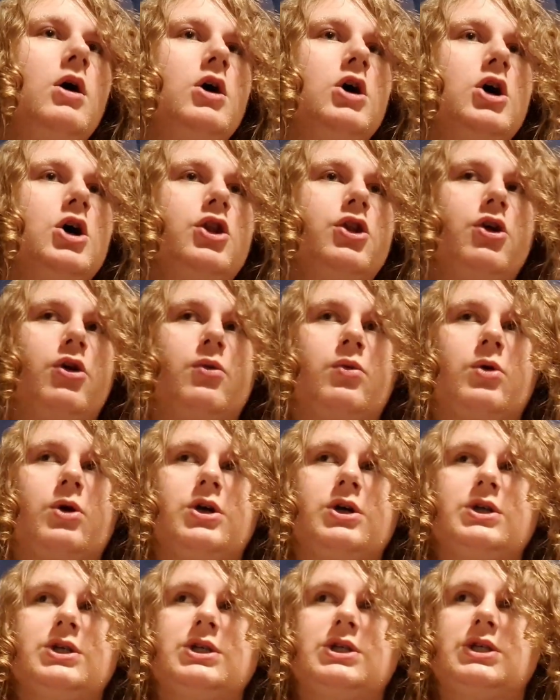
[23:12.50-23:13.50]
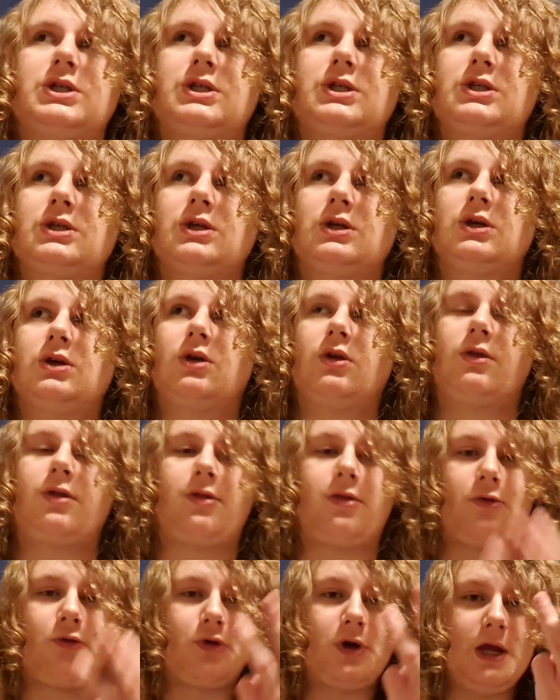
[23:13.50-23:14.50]
there was
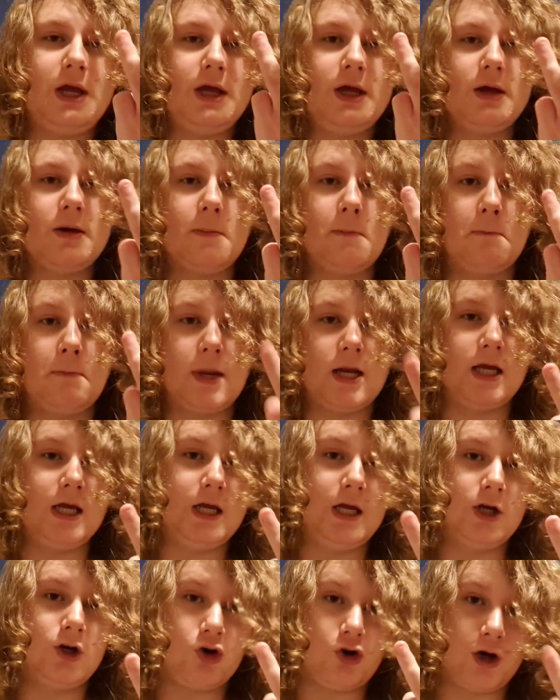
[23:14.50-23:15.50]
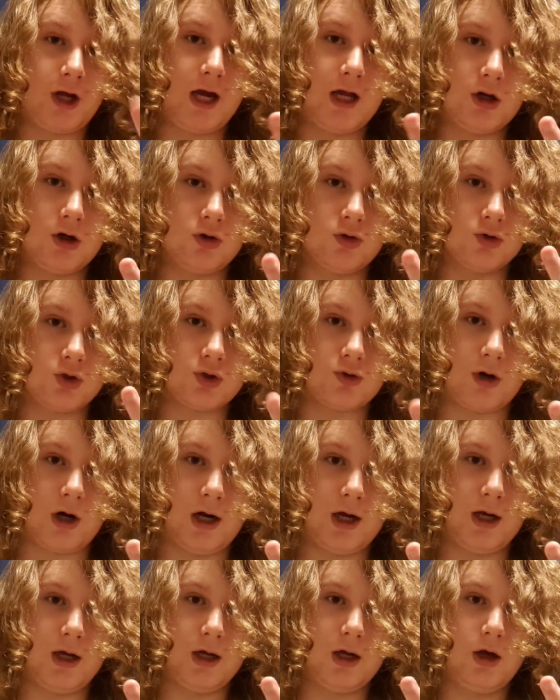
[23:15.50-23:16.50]
3 mini tornadoes,
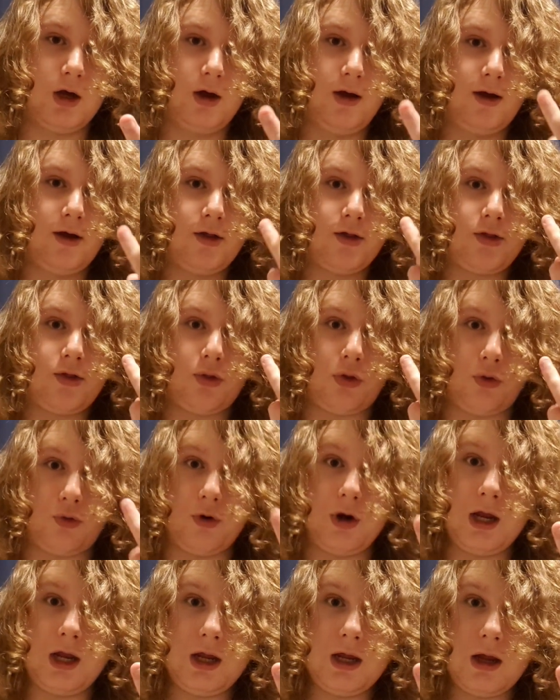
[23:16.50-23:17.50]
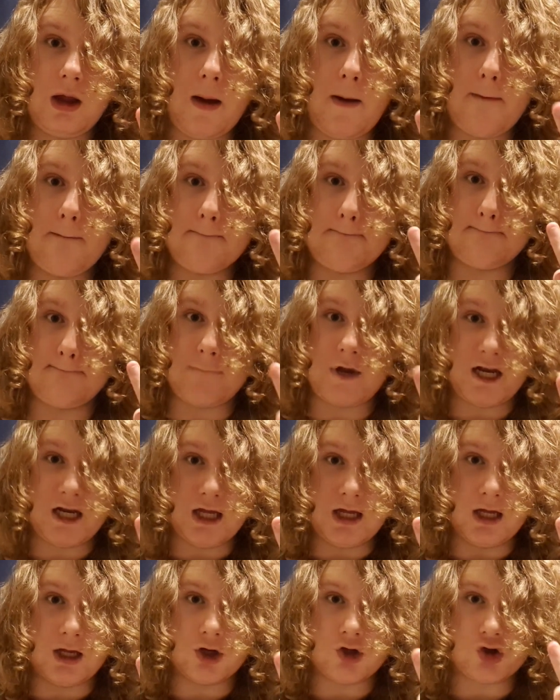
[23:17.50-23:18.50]
right? 3
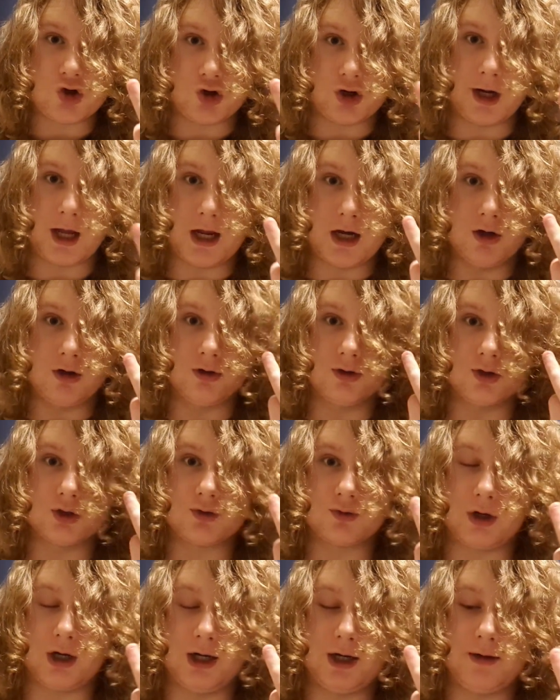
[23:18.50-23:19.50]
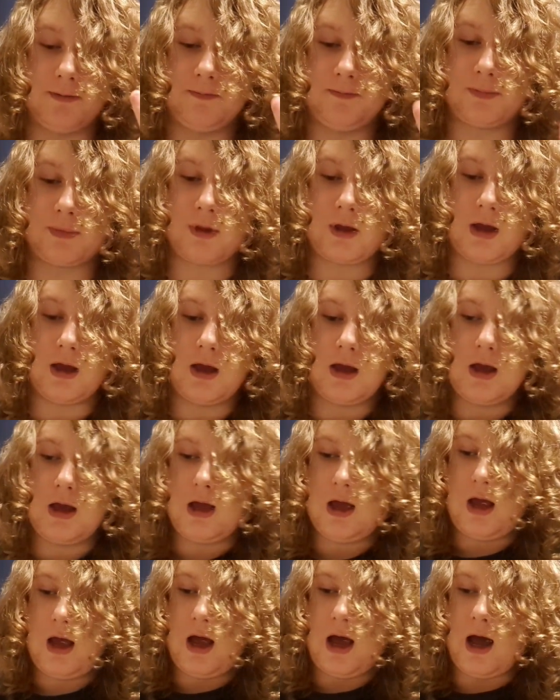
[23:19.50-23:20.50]
mini tornadoes, right?
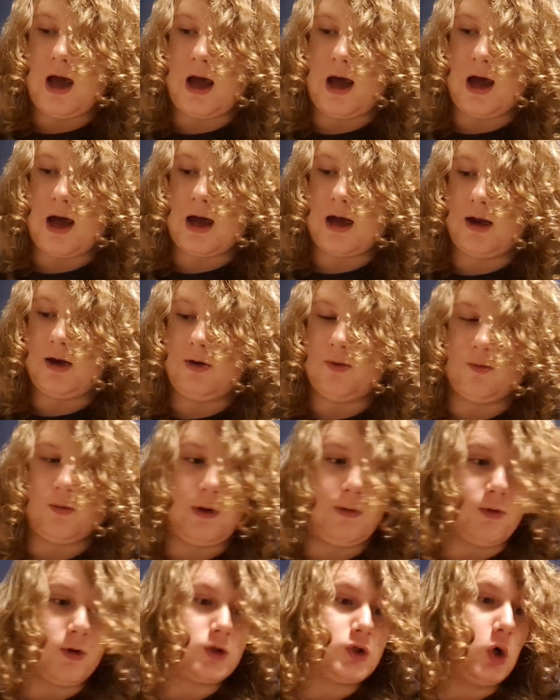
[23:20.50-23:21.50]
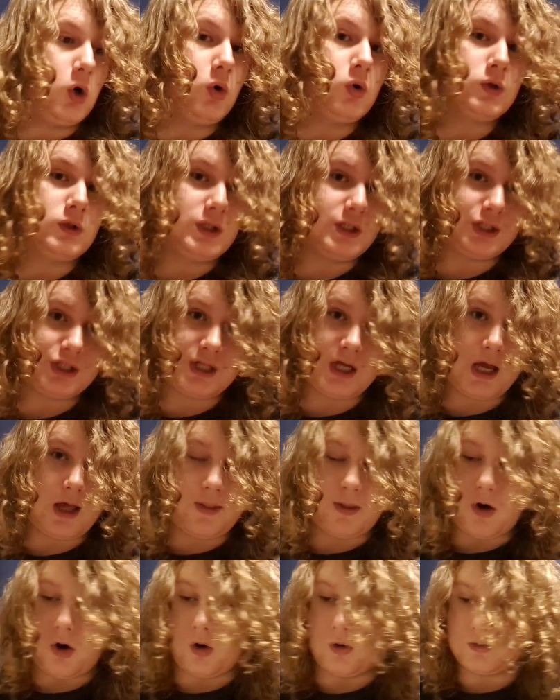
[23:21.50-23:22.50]
And we were told to stay in the
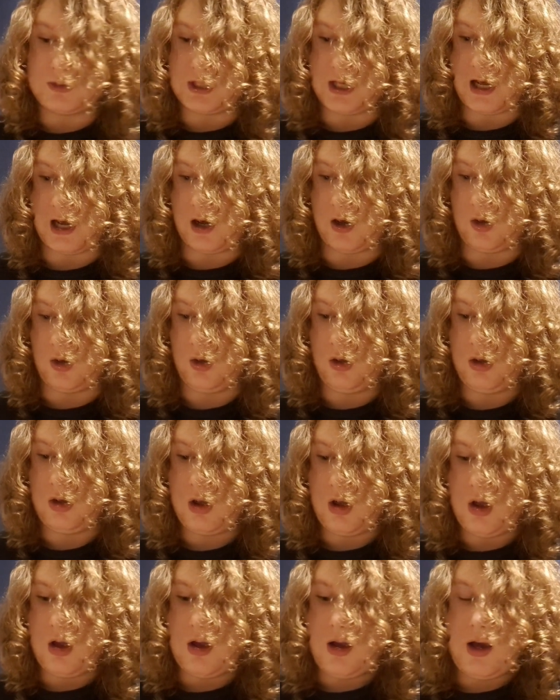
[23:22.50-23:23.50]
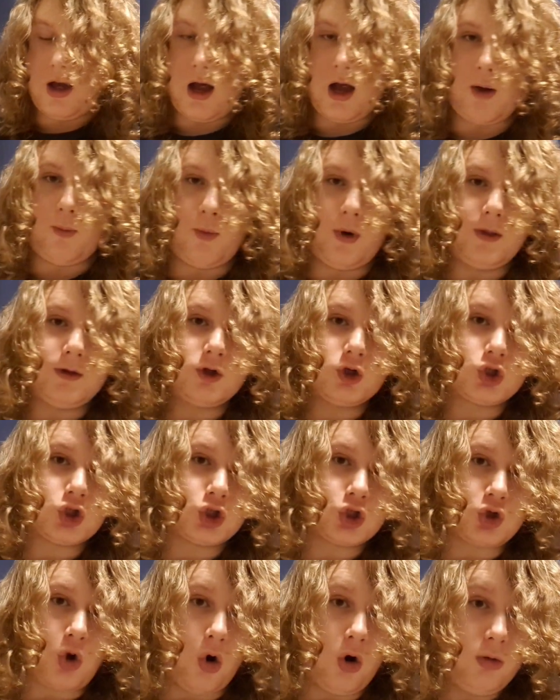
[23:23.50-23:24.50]
hotel. And when the
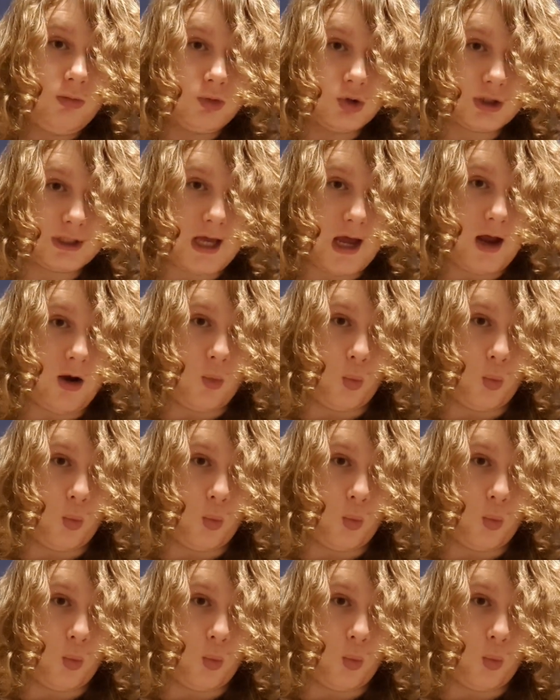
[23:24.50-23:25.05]
storm was getting